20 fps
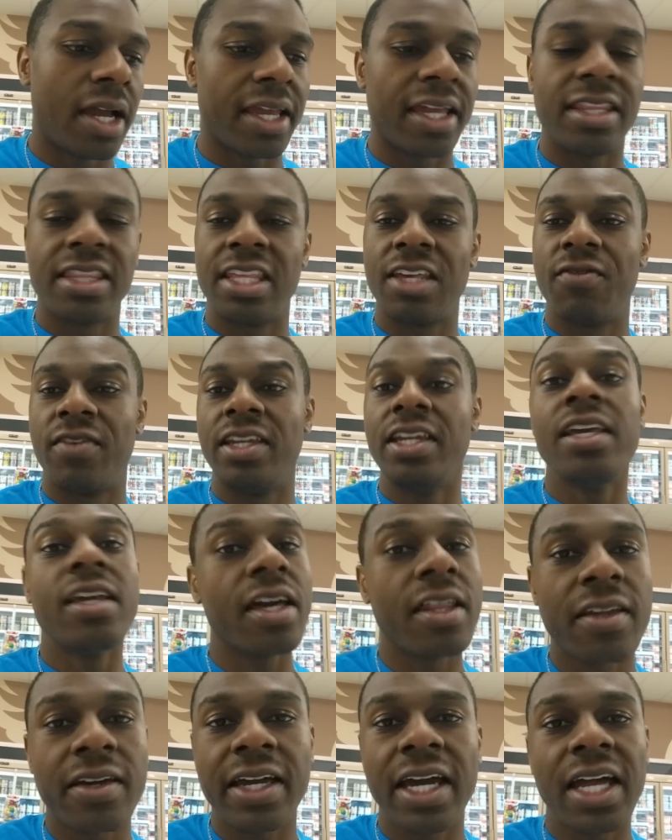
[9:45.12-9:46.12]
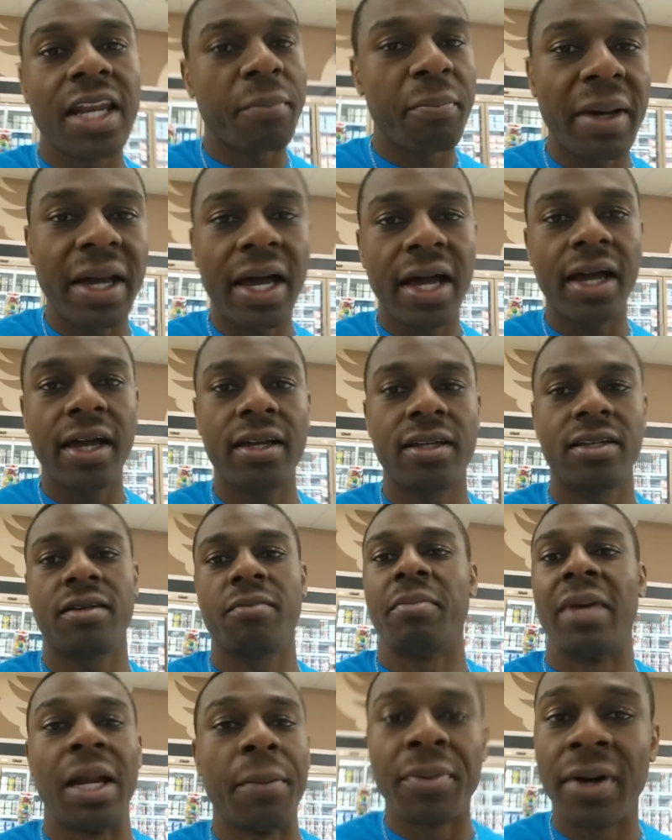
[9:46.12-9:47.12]
Can't think of any other kind of pie,
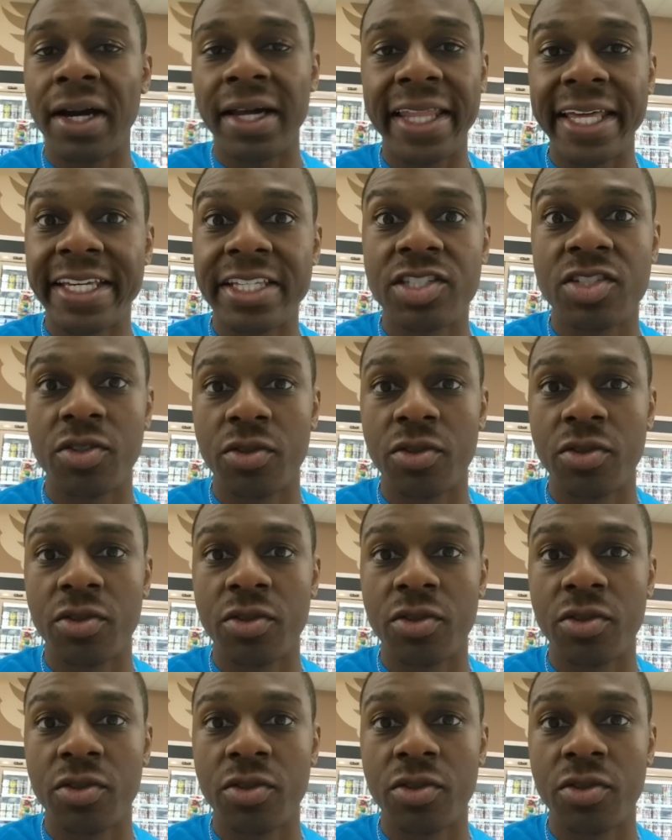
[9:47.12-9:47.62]
but I probably like it